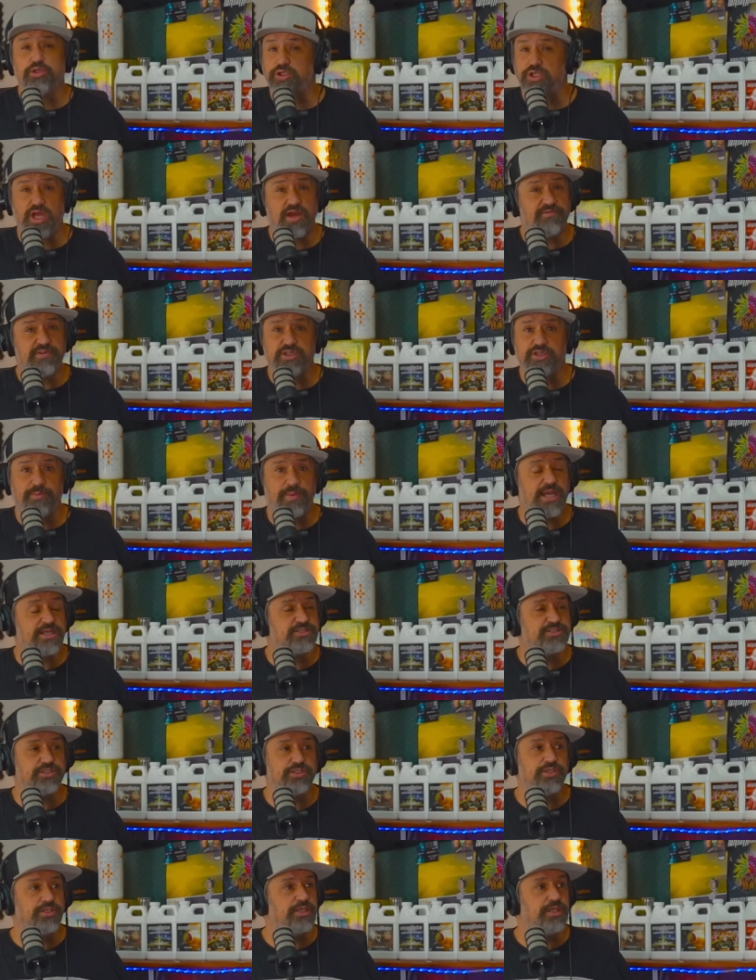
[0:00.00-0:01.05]
loving the
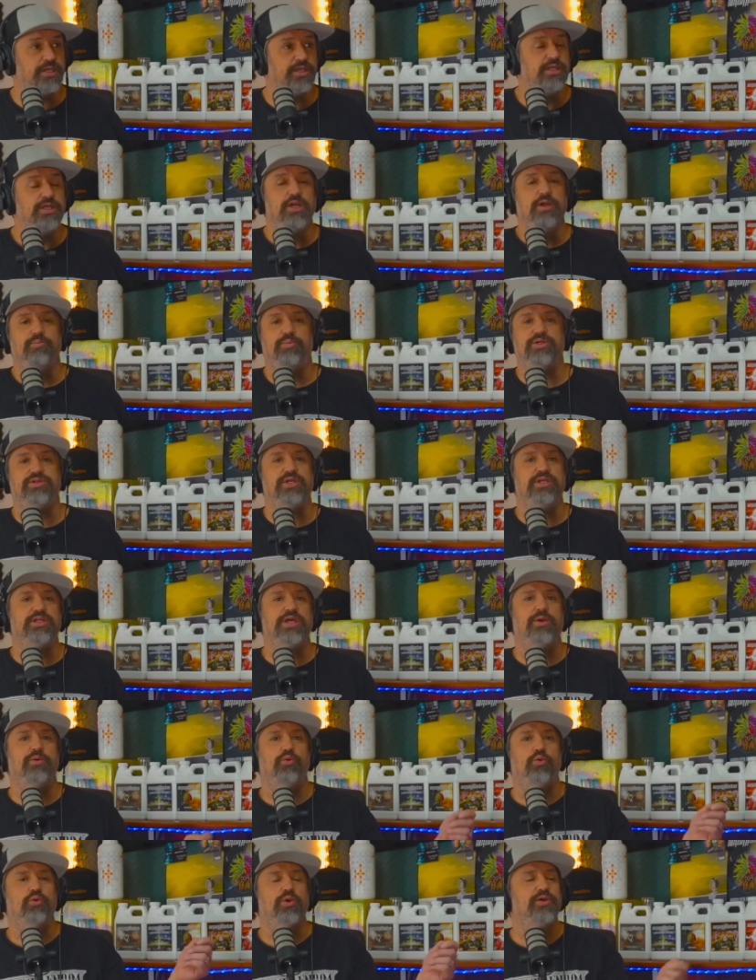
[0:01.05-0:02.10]
bacteria, but then they
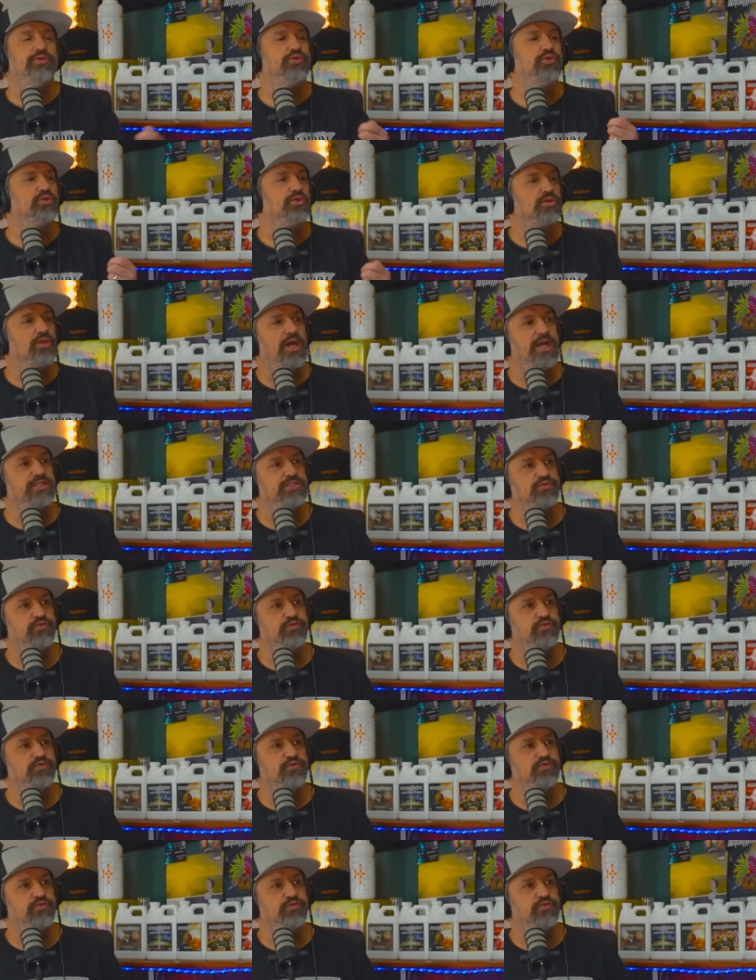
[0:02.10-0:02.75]
will run through their lines